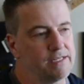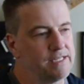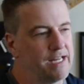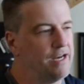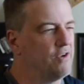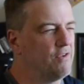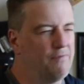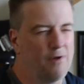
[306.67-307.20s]
I
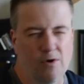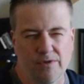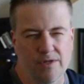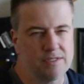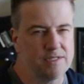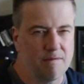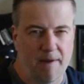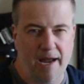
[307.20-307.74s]
know you've heard this
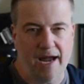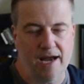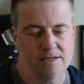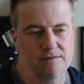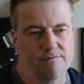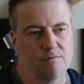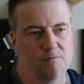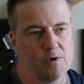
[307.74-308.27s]
in the past
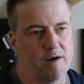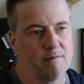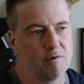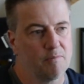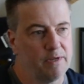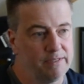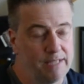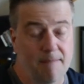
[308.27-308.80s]
from Kramer,
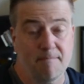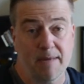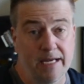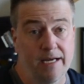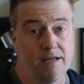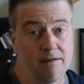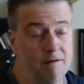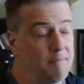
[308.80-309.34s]
but they mean
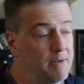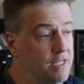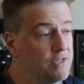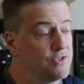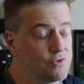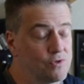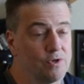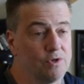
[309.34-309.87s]
it. I mean, it's
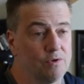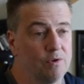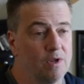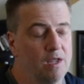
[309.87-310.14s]
true.